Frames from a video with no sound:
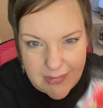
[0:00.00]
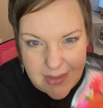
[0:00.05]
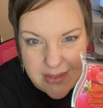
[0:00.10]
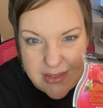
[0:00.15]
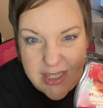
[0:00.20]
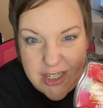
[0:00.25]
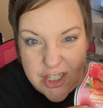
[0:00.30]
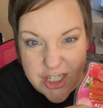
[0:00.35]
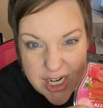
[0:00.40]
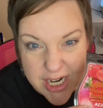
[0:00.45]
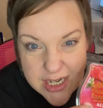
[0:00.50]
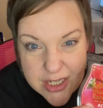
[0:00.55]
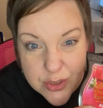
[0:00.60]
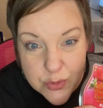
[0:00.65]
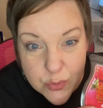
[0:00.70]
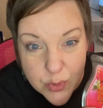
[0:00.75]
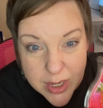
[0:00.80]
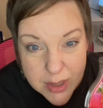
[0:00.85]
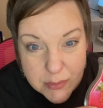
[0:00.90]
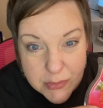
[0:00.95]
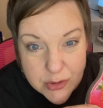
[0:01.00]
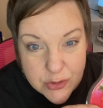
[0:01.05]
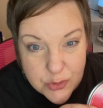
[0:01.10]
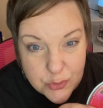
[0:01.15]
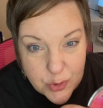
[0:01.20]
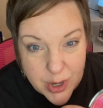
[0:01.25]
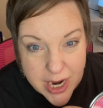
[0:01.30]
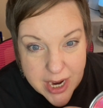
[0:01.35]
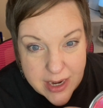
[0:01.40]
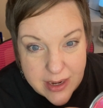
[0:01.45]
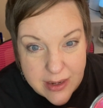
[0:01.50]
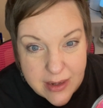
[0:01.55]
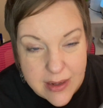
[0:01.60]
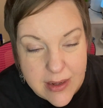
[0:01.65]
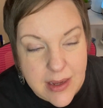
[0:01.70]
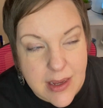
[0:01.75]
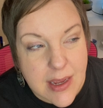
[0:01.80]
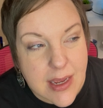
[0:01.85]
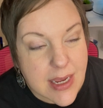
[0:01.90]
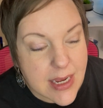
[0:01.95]
The Chase Rainbows Red
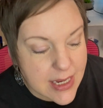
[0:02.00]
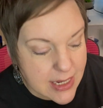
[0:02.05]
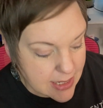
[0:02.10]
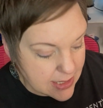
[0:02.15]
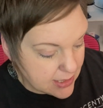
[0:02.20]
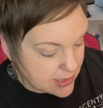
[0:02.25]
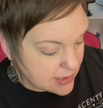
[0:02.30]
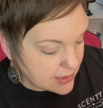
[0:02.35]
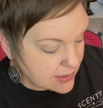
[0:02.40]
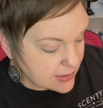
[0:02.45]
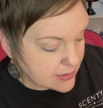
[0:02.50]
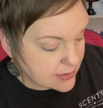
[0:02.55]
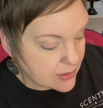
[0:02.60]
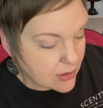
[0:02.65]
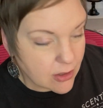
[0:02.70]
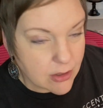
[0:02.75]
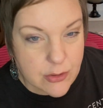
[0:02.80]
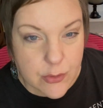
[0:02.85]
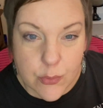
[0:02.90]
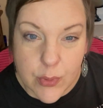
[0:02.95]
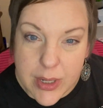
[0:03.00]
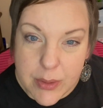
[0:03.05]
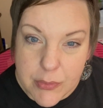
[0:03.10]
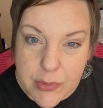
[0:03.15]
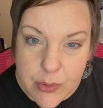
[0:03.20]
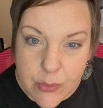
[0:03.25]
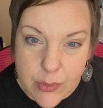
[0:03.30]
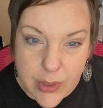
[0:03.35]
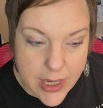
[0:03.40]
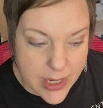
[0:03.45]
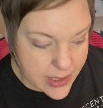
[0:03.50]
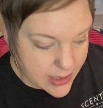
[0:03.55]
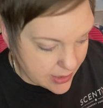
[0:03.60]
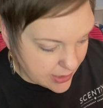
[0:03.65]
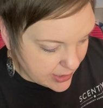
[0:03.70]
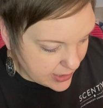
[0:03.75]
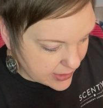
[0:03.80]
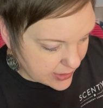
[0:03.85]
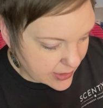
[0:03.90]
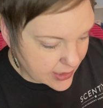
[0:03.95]
is called Rainbow Red
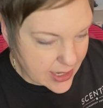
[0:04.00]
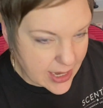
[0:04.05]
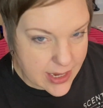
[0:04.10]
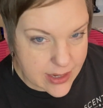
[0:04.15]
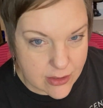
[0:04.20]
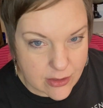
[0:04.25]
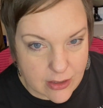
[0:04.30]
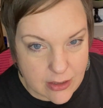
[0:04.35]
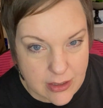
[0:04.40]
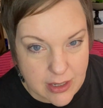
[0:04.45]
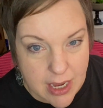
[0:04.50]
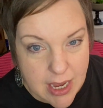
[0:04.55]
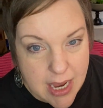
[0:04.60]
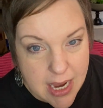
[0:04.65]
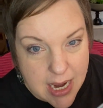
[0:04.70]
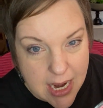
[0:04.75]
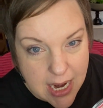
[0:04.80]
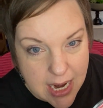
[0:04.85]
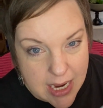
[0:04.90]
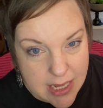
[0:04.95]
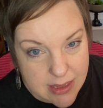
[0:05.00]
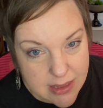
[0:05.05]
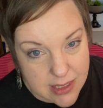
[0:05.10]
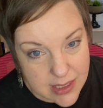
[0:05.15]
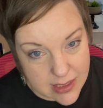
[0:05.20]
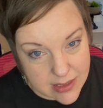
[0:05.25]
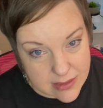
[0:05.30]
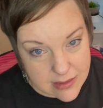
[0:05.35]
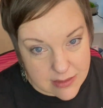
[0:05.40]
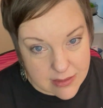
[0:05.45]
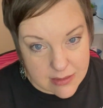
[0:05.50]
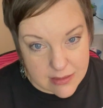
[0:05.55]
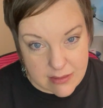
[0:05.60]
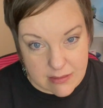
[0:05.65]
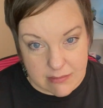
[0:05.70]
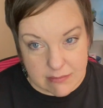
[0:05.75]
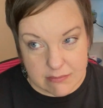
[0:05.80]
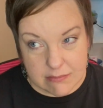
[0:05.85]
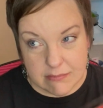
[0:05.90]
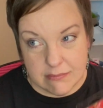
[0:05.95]
in the catalog. And this,
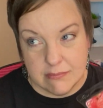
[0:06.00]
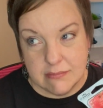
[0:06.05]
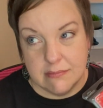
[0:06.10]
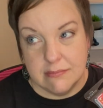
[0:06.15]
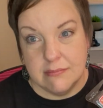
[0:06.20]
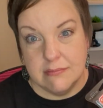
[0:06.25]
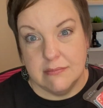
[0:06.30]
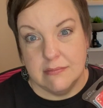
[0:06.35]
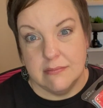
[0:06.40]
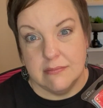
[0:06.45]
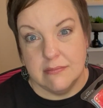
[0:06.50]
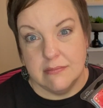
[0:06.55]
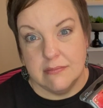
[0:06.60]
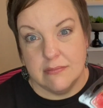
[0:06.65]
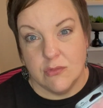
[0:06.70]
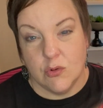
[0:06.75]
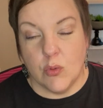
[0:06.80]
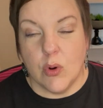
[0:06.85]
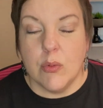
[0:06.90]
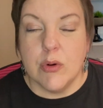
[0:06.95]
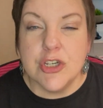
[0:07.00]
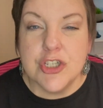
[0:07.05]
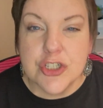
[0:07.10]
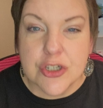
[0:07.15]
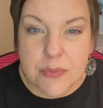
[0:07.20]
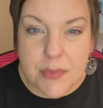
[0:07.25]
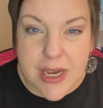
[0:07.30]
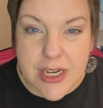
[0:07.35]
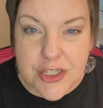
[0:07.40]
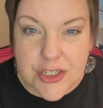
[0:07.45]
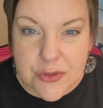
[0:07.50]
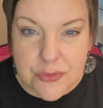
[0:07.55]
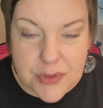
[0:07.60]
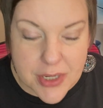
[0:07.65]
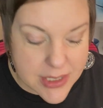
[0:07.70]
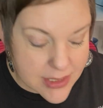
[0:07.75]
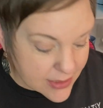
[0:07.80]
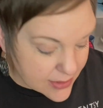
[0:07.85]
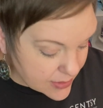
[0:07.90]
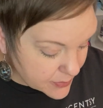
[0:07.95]
what would you imagine
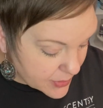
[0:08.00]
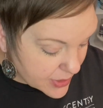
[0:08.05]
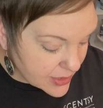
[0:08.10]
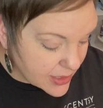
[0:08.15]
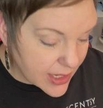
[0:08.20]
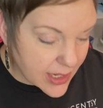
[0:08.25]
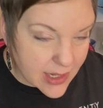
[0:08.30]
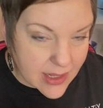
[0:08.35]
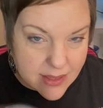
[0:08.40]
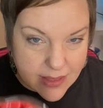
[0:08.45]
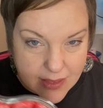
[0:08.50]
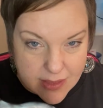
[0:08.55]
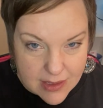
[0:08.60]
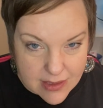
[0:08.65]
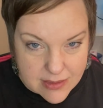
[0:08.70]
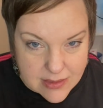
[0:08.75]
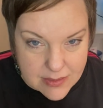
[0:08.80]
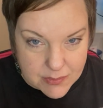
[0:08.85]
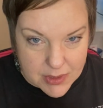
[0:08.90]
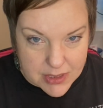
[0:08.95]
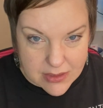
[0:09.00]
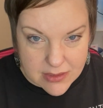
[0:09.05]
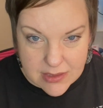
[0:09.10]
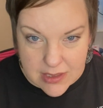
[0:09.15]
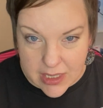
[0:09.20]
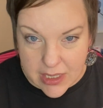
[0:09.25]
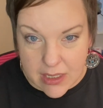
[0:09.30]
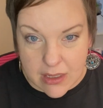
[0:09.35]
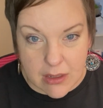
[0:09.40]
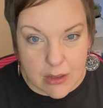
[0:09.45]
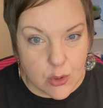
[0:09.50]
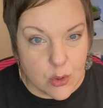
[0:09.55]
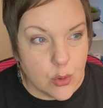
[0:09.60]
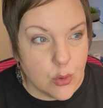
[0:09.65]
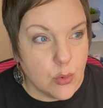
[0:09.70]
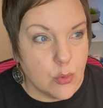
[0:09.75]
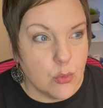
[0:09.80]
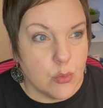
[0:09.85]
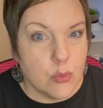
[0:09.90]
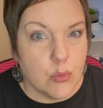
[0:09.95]
red to smell like? This smells like
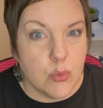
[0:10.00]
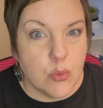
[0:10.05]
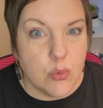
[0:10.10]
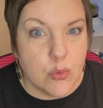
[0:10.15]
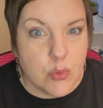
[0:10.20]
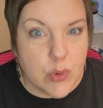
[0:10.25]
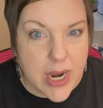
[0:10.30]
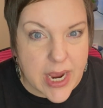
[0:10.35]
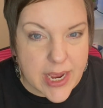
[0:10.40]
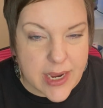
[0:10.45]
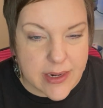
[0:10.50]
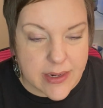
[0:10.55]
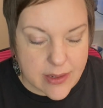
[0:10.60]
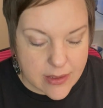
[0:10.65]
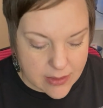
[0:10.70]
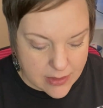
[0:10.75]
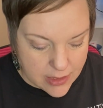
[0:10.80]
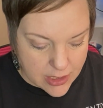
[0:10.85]
red.